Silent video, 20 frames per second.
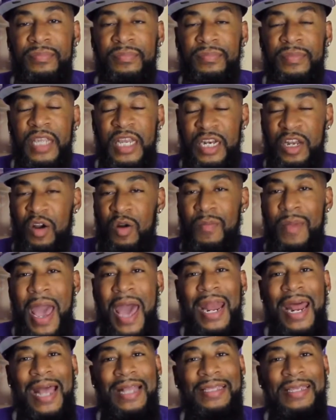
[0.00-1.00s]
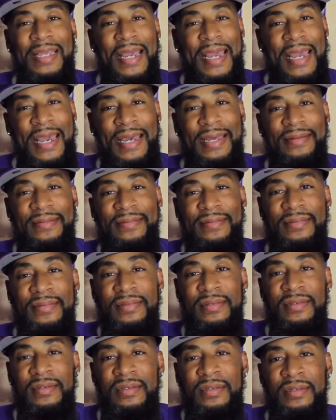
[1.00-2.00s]
It don't matter at the end
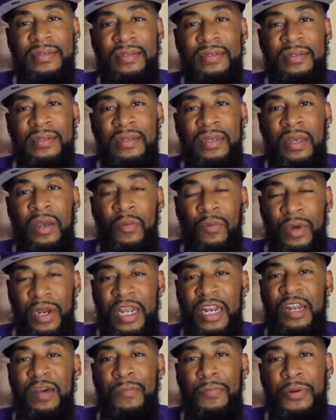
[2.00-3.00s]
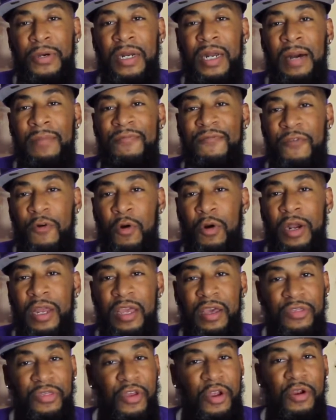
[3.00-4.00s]
when he done put up 40
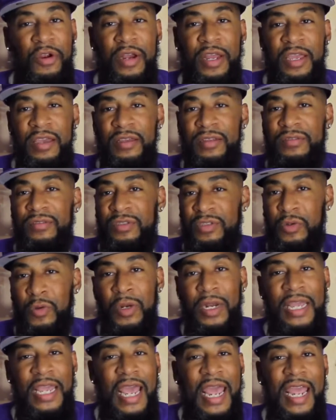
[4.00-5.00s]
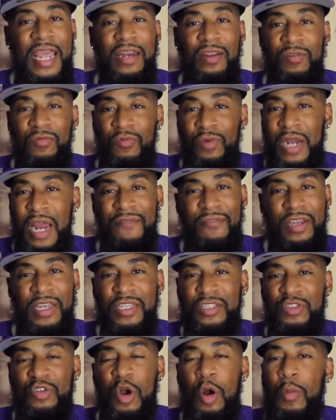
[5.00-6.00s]
or 30 or 28 or whatever
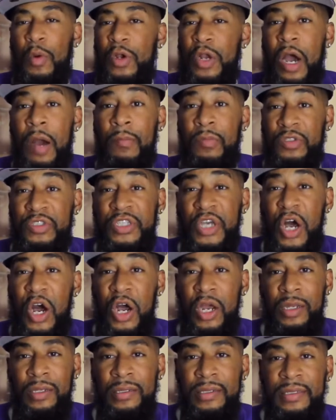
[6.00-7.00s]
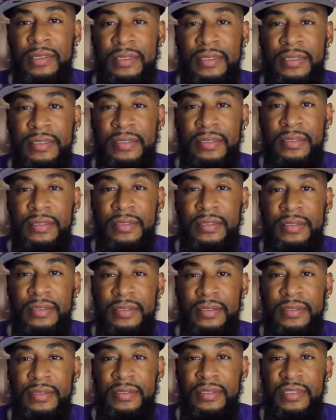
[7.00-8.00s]
his normal numbers are
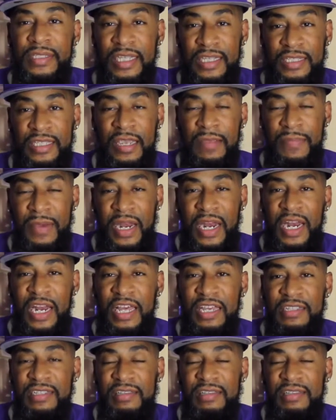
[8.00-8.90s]
since he been in this